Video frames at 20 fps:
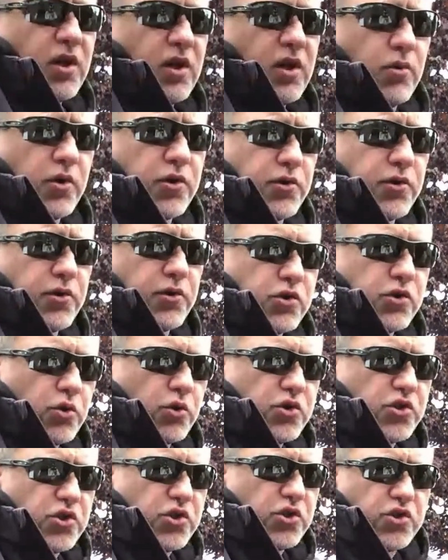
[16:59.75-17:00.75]
with the
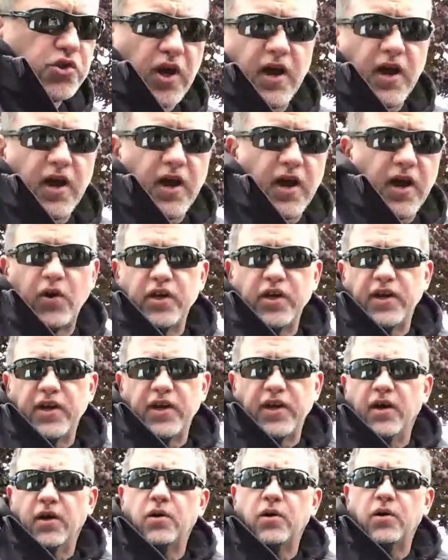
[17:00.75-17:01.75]
resources that I have right now.
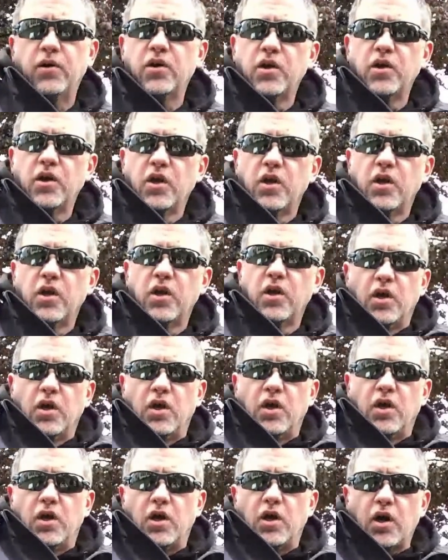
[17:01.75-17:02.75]

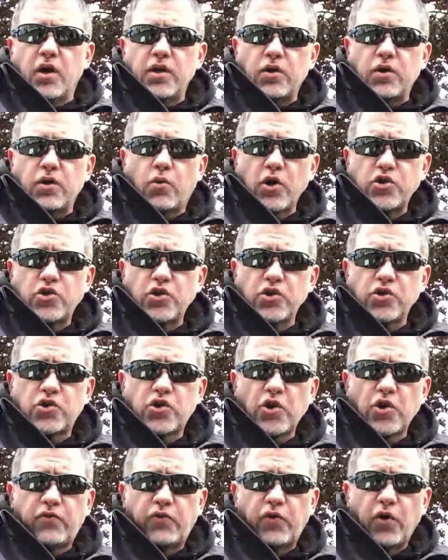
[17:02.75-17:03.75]
All right, questions
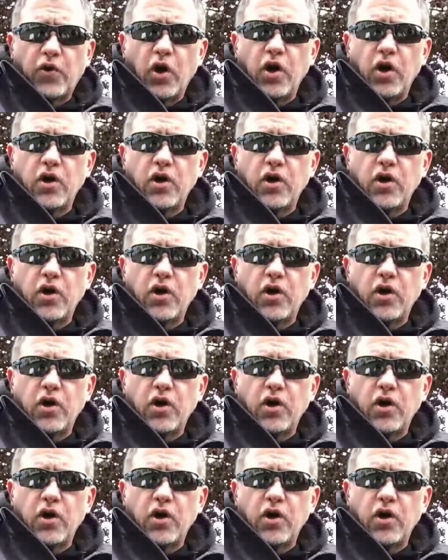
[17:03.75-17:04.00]
so far?